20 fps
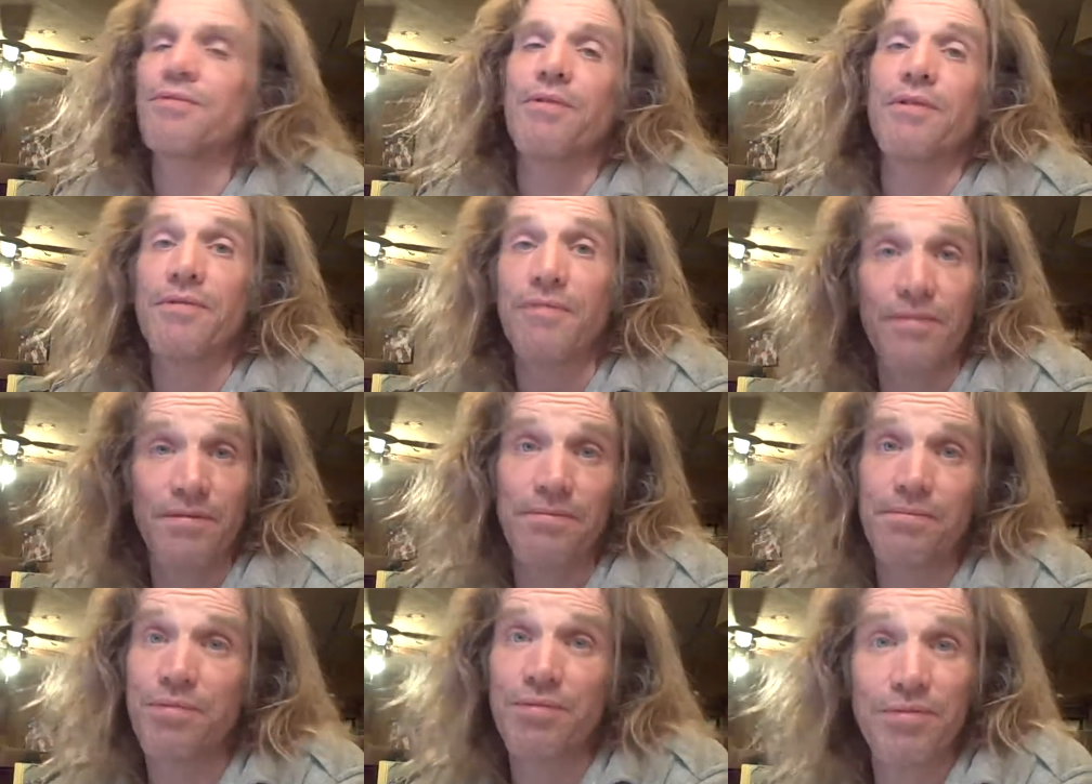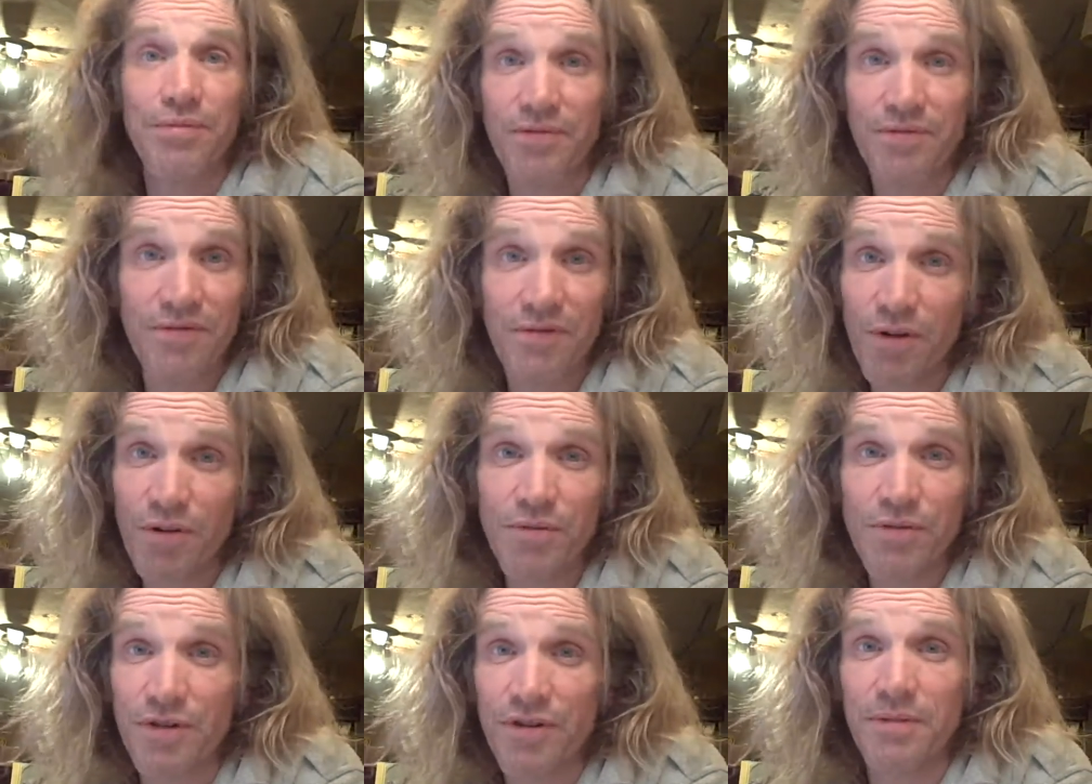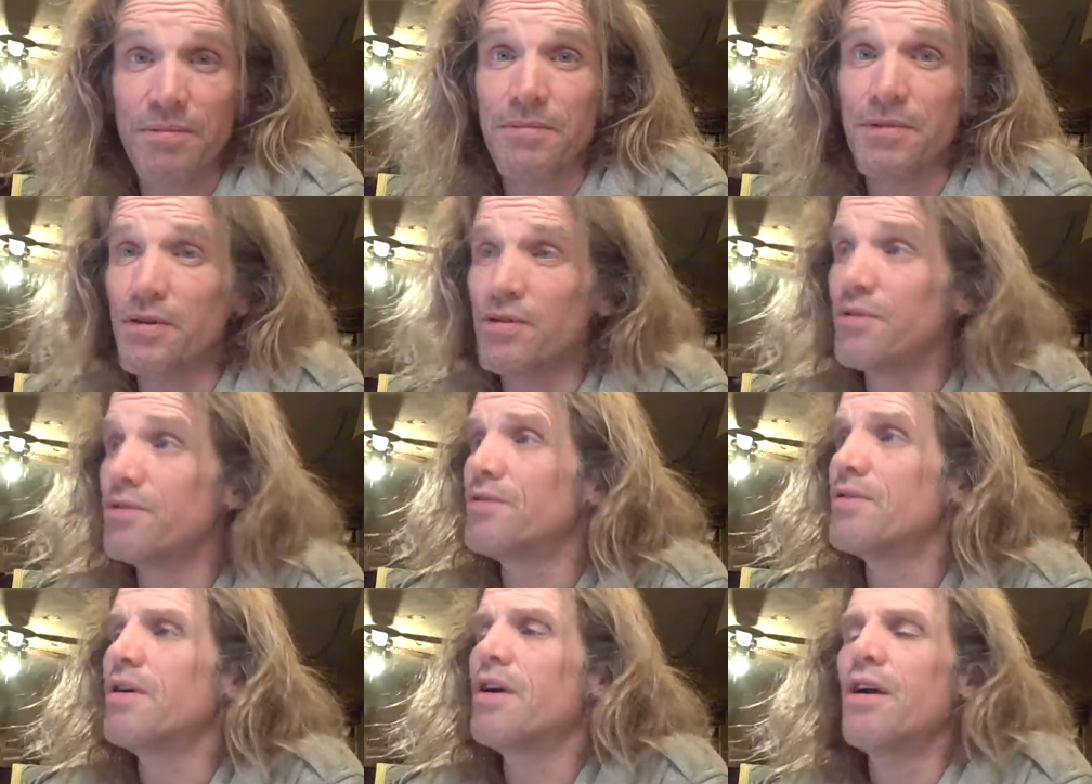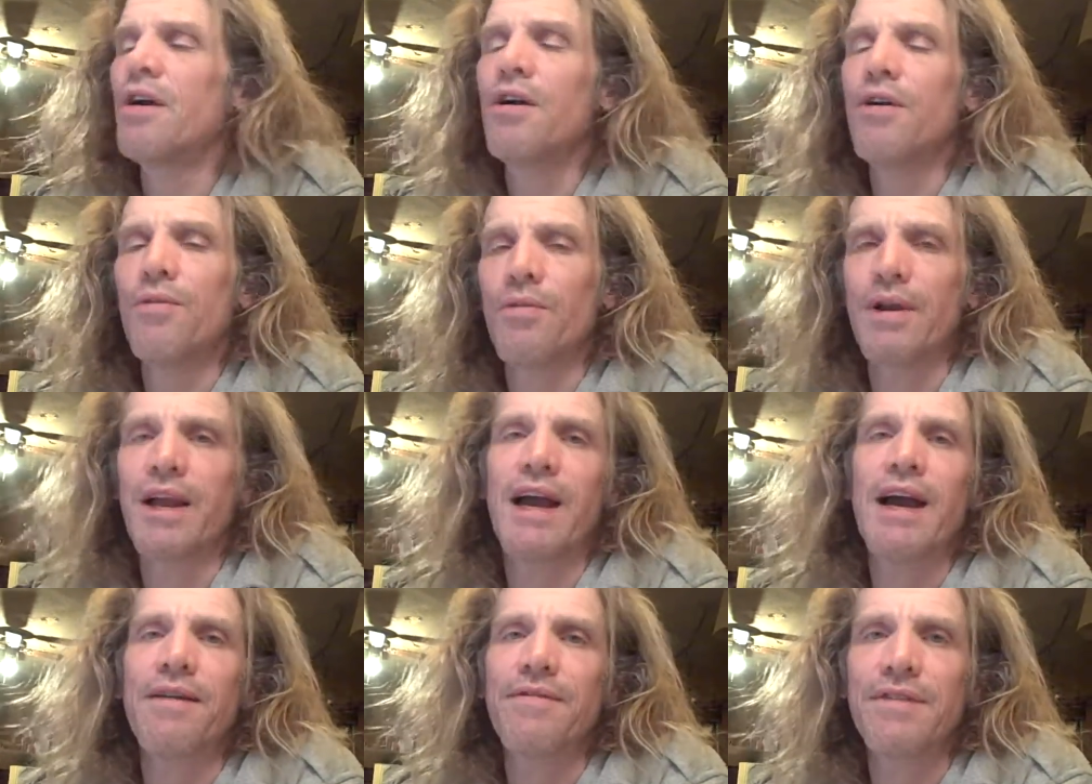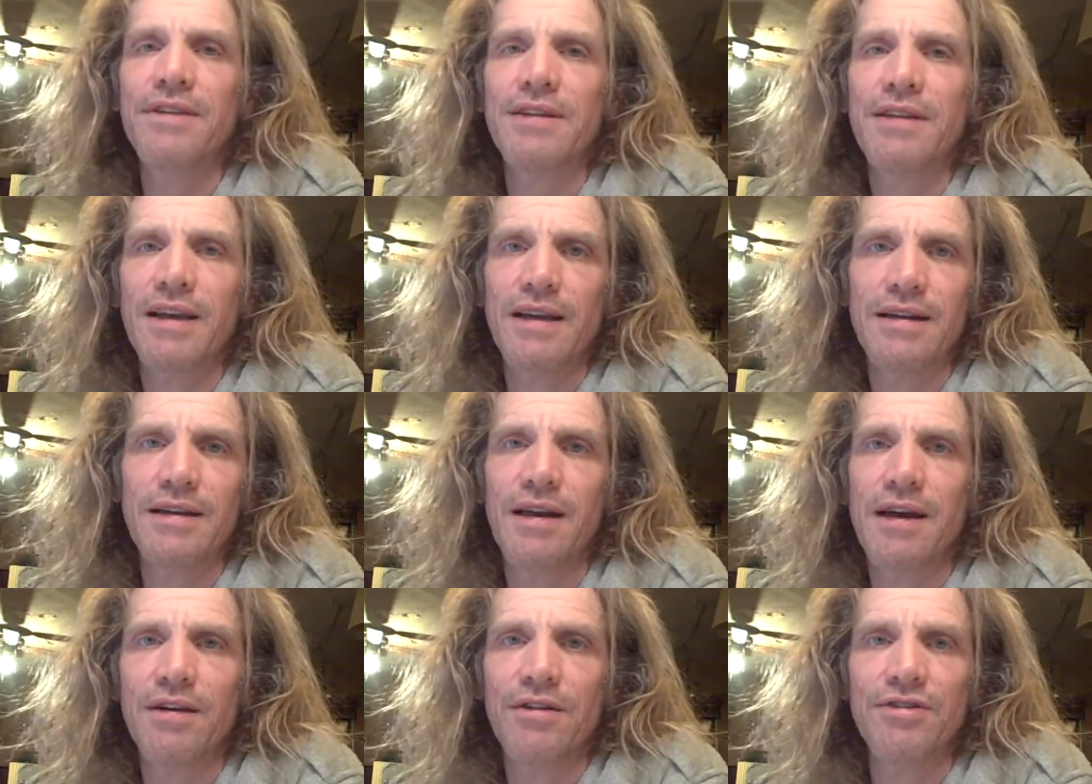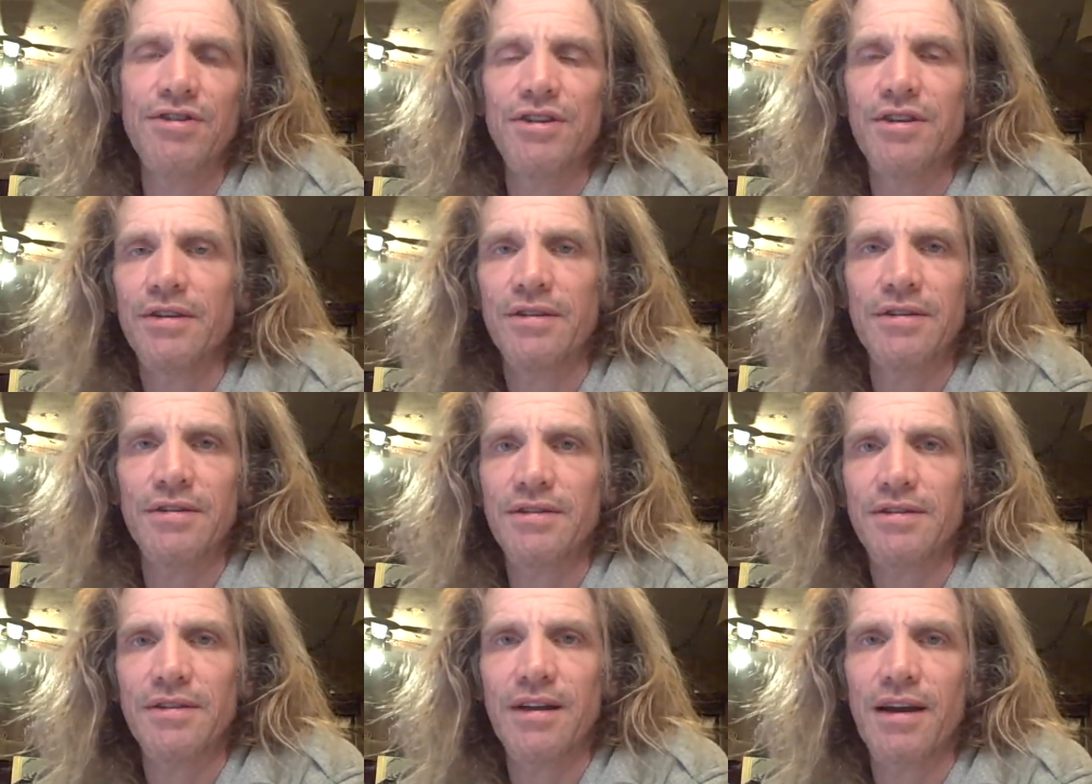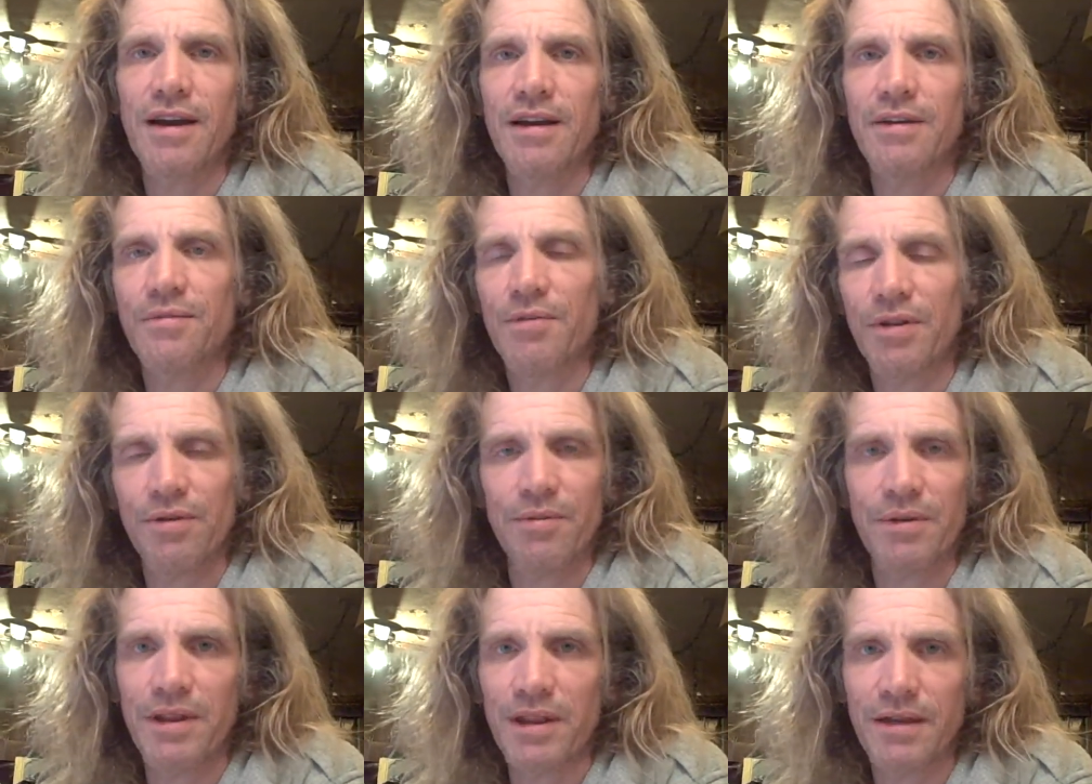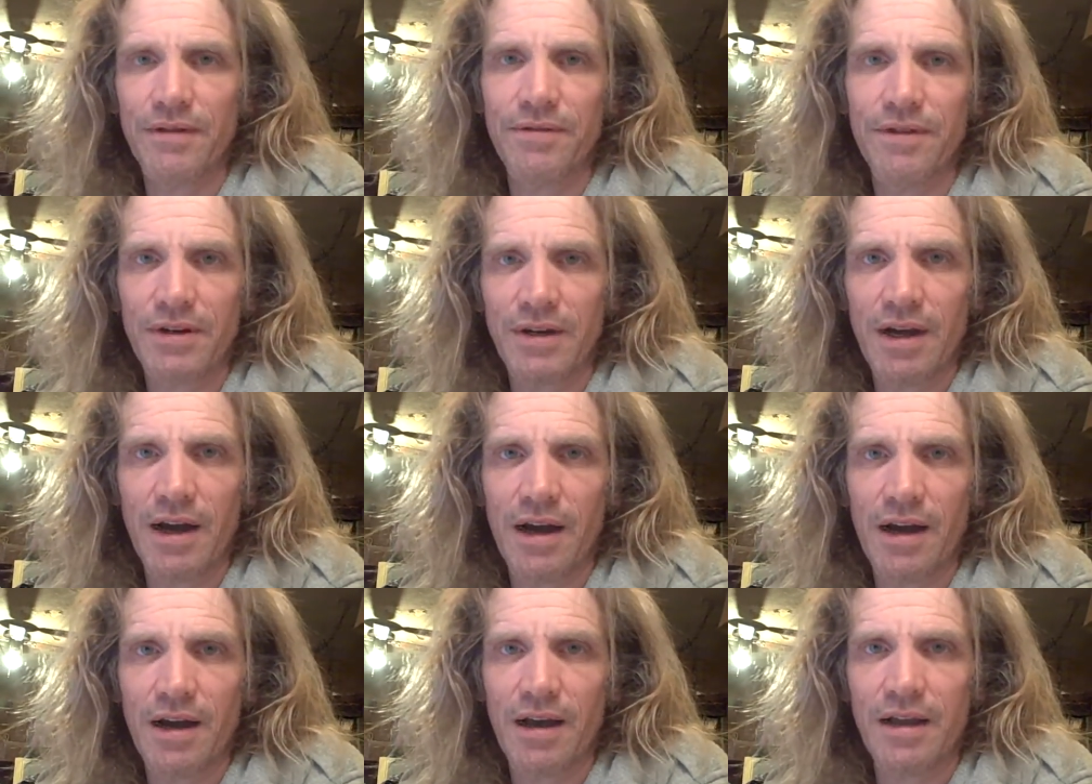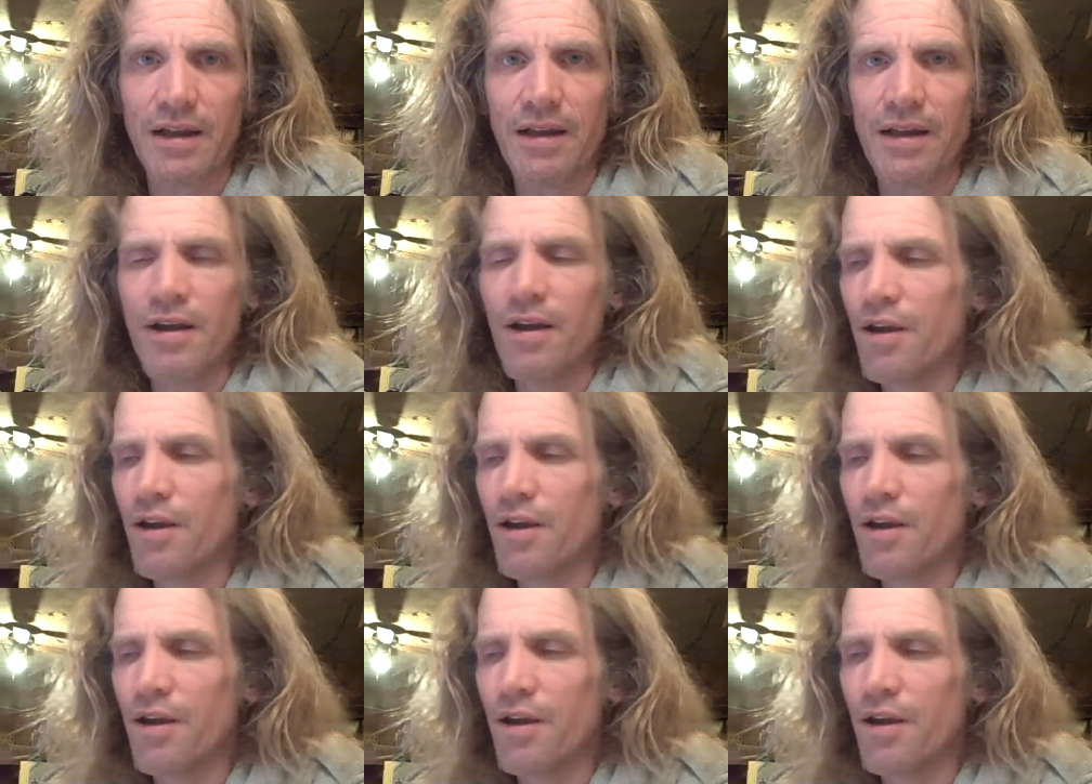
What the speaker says: We flew to the moon. We have the technology to decide whether we live or die.